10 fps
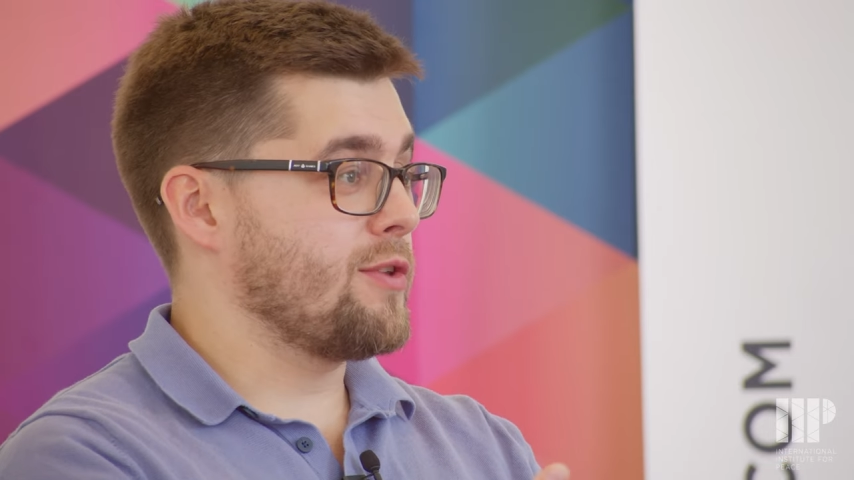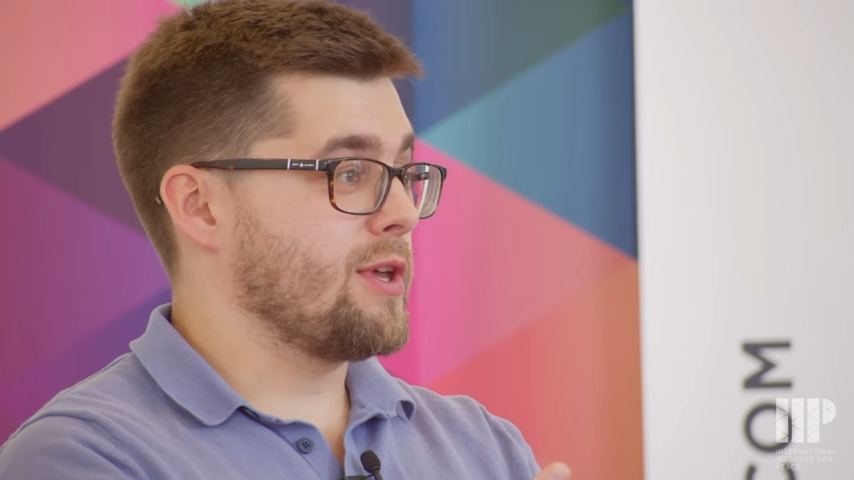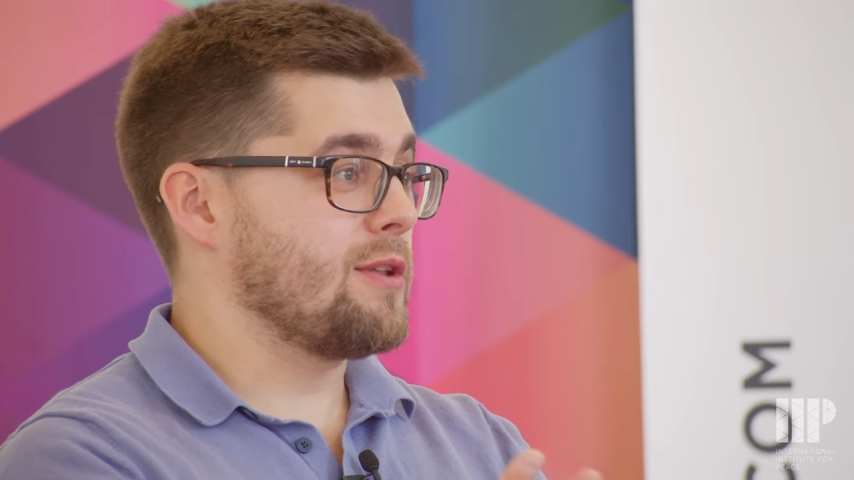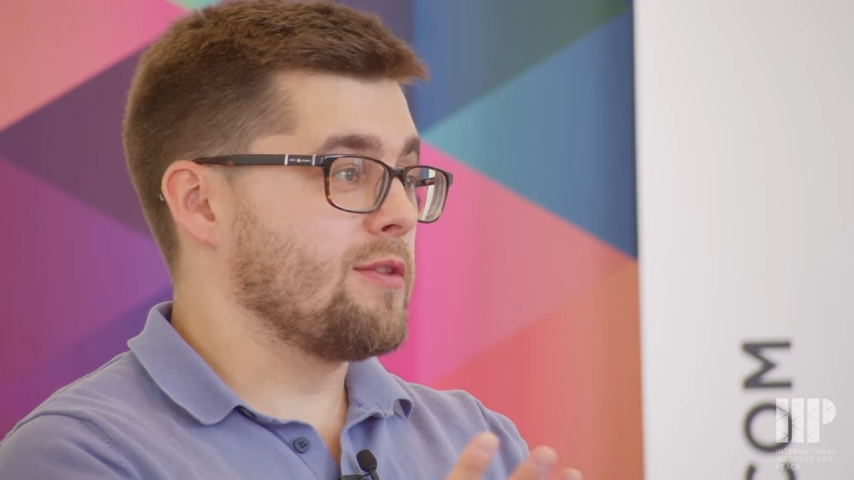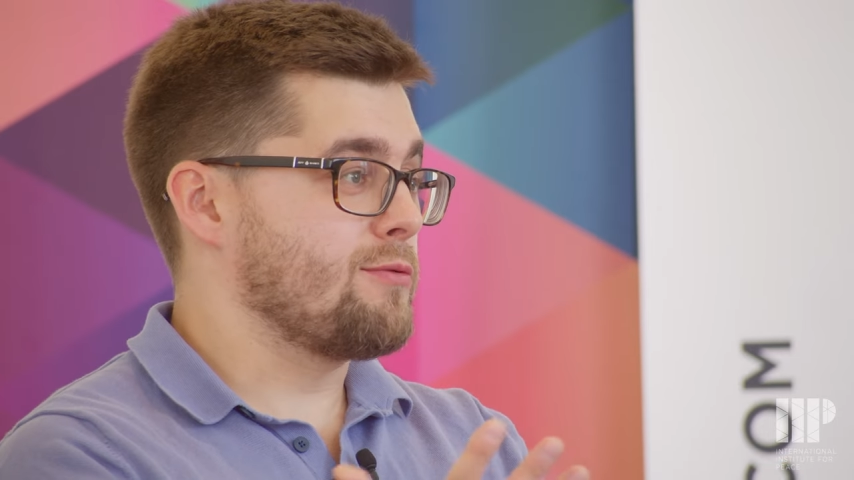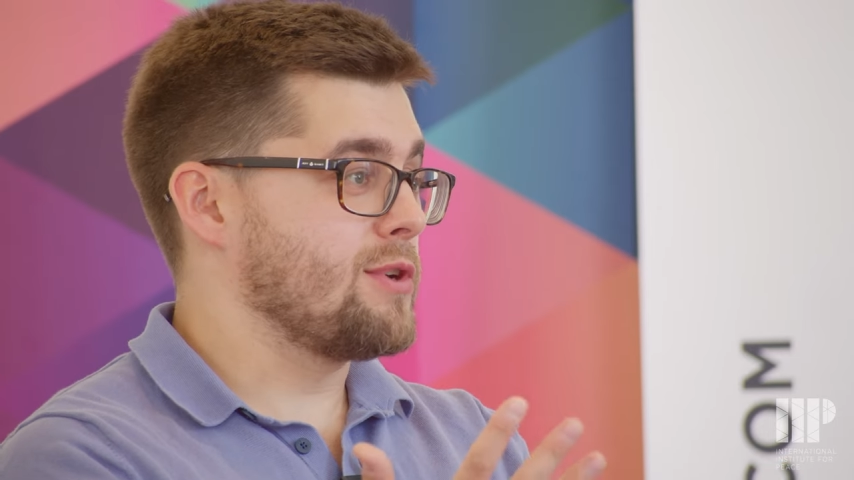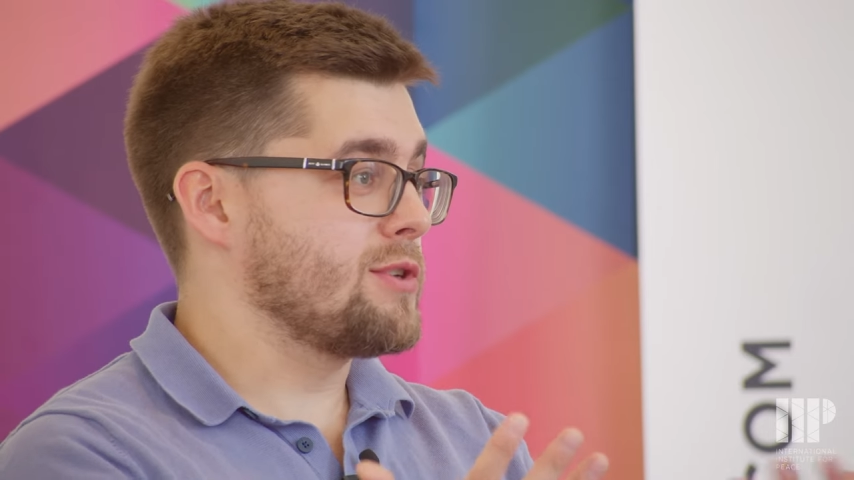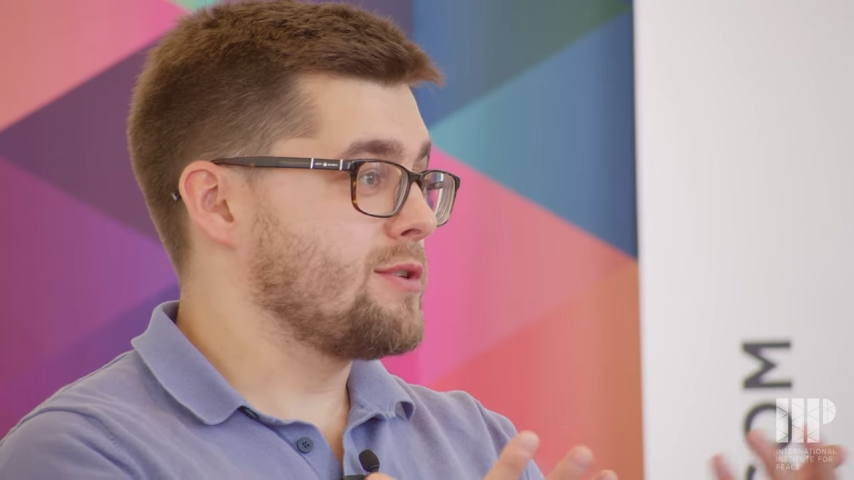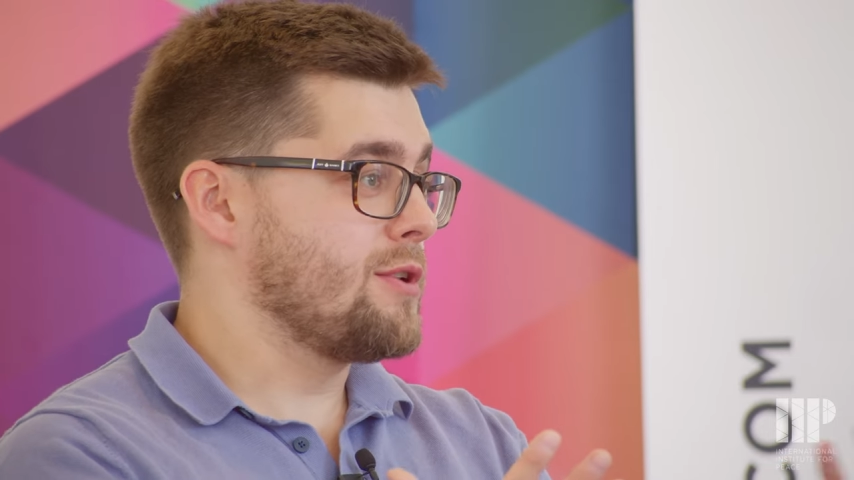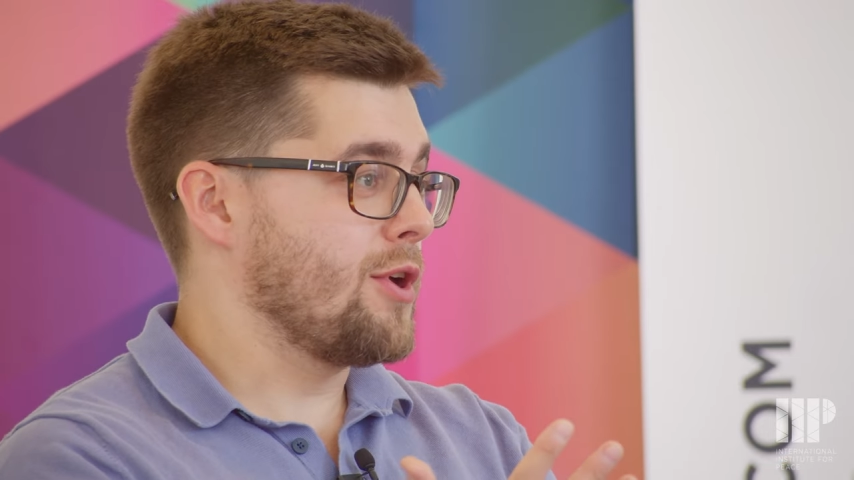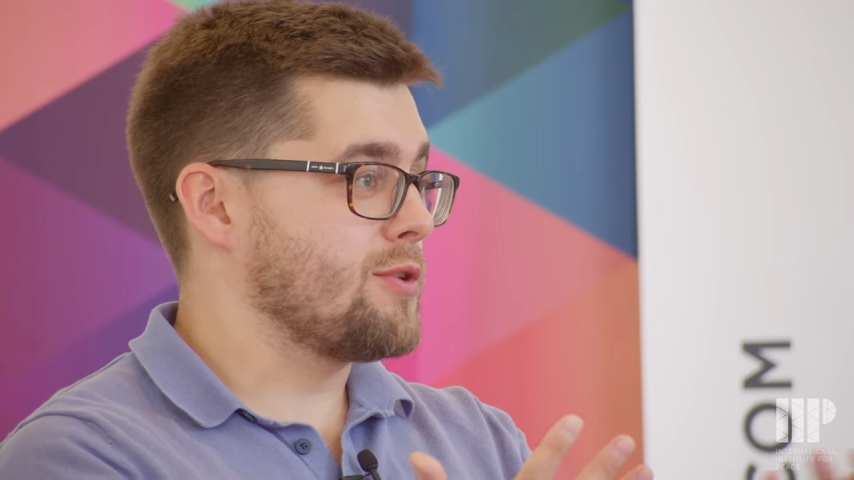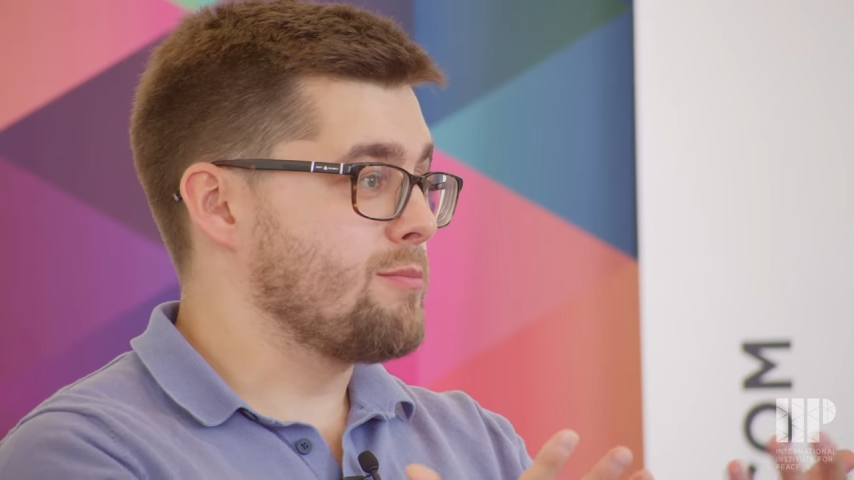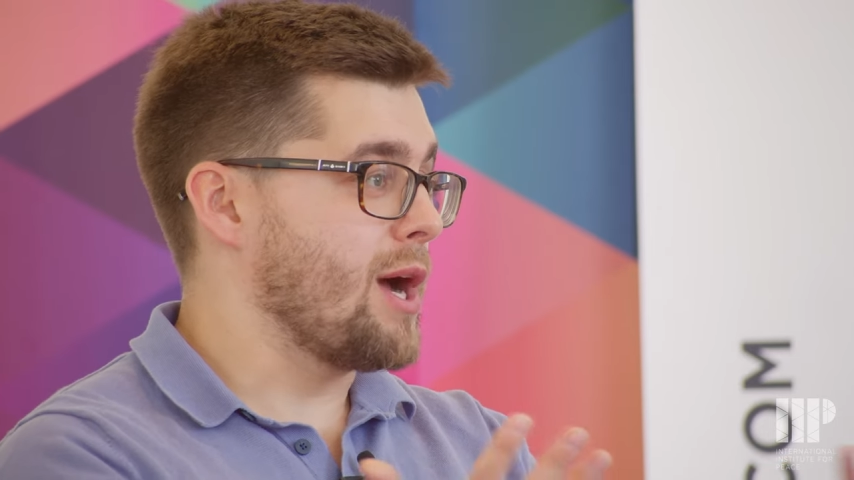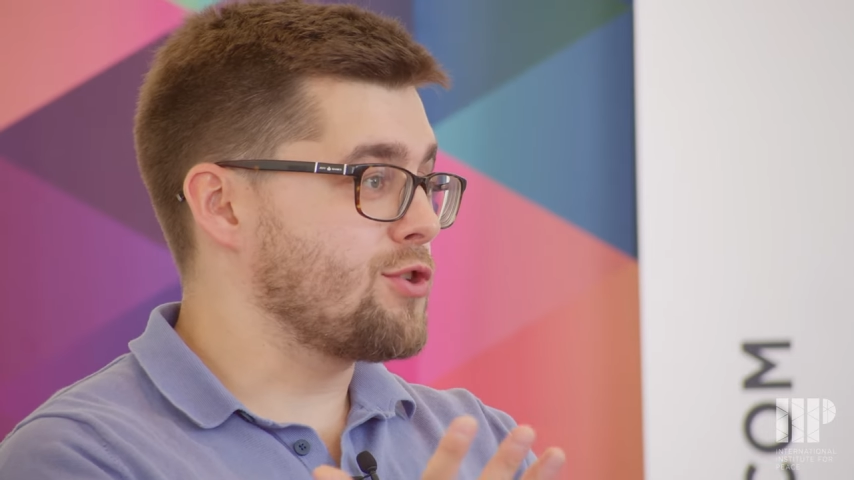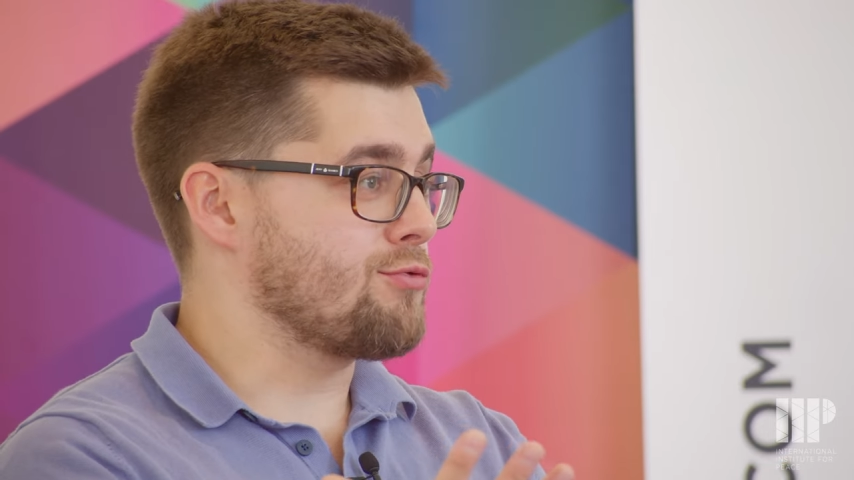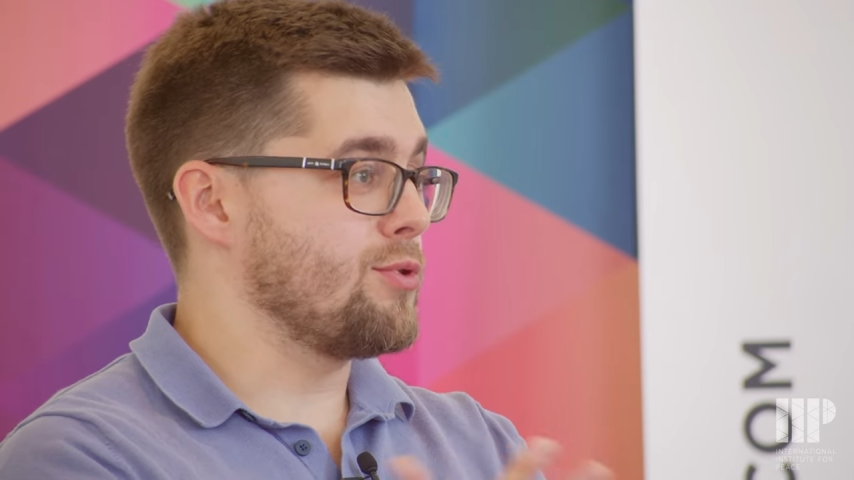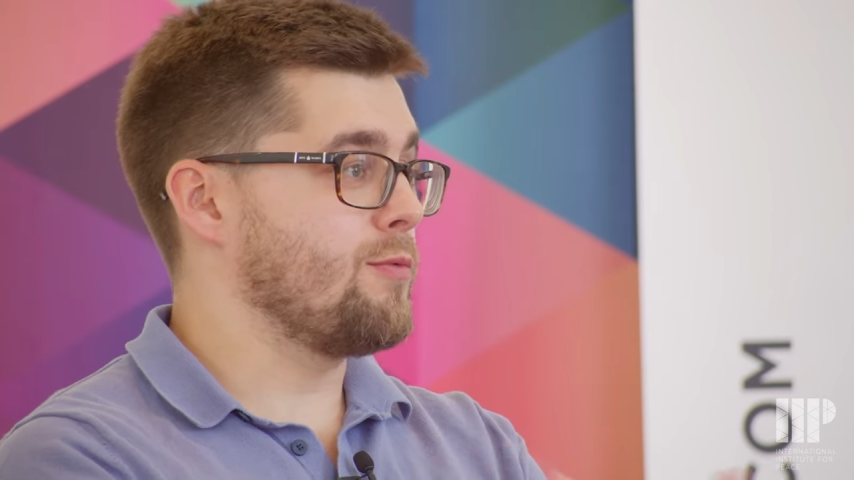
that there is not much room